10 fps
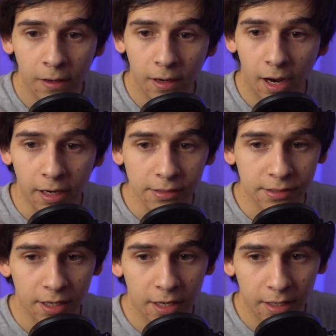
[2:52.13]
I could
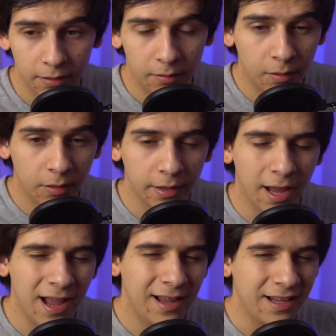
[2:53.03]
say,
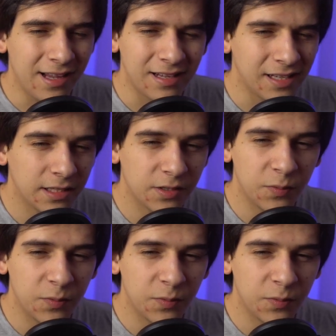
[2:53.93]
this